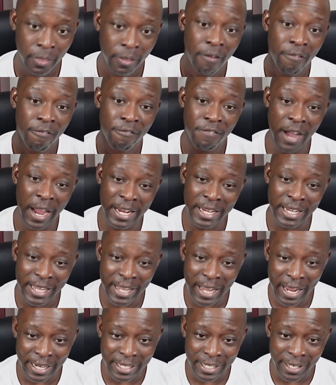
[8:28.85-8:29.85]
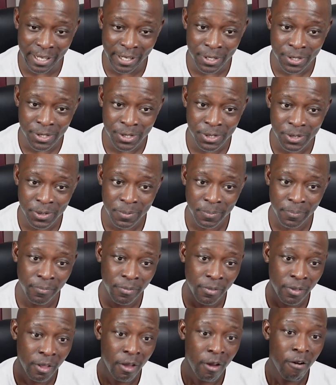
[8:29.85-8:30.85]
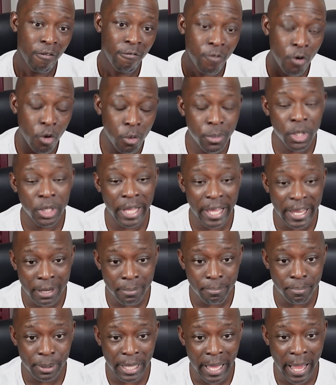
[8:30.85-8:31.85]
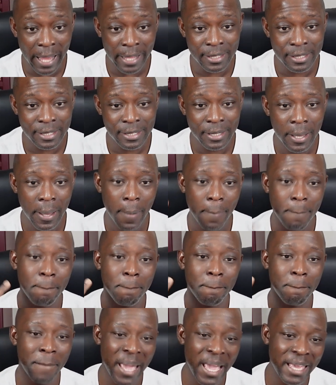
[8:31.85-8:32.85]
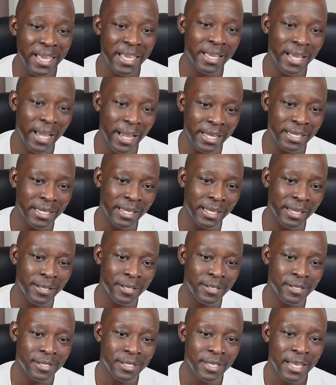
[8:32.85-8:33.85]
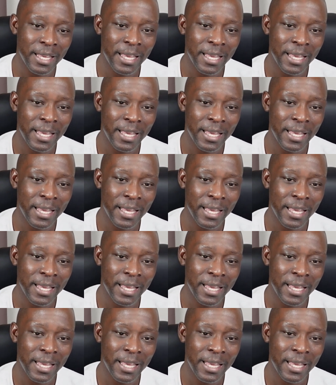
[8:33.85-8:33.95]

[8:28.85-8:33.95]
finding ideas, formulating plans, making ideas,